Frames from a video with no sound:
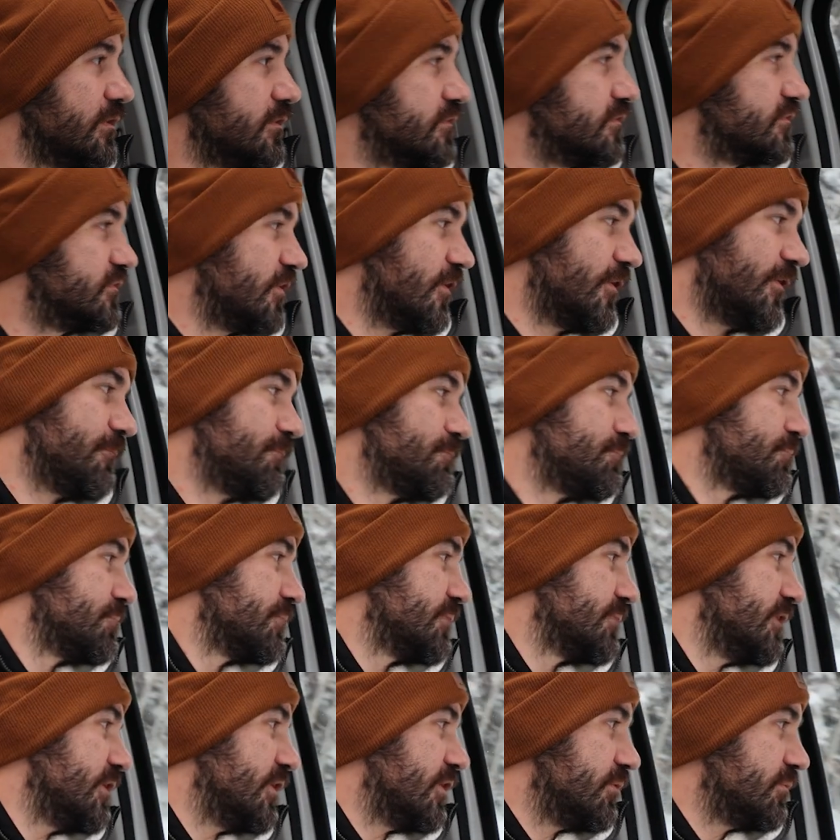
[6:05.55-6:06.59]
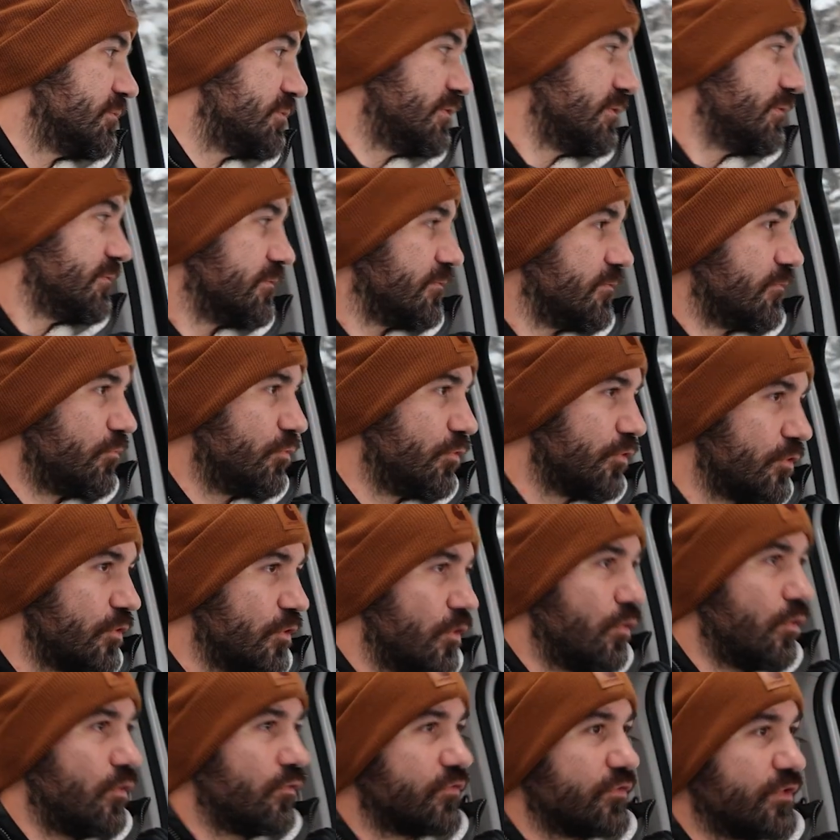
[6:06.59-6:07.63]
So, you know, we'll
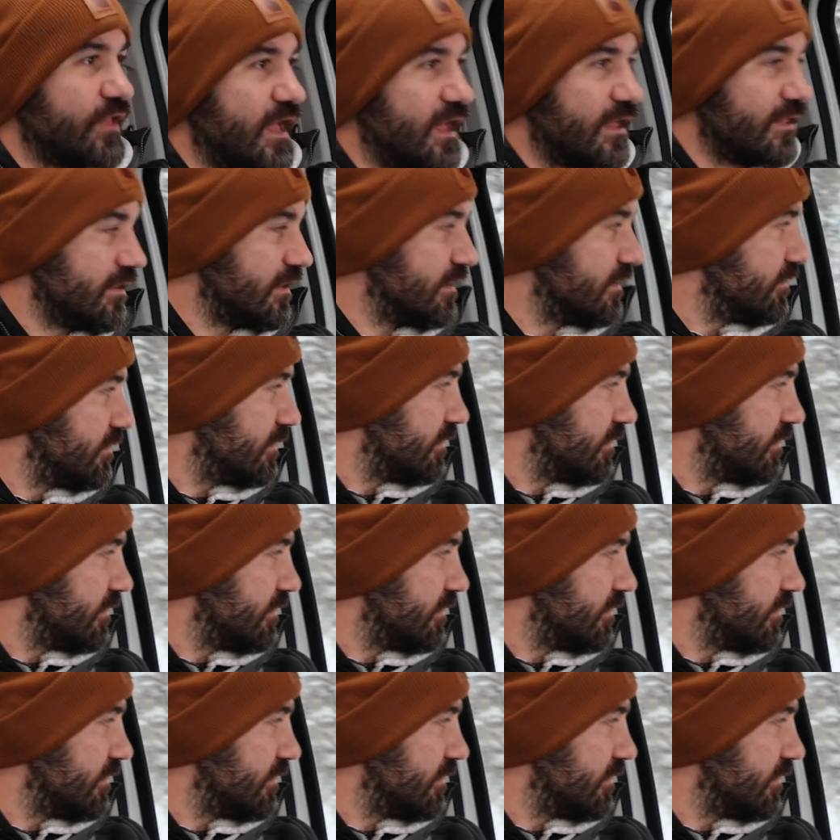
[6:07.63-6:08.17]
go over that in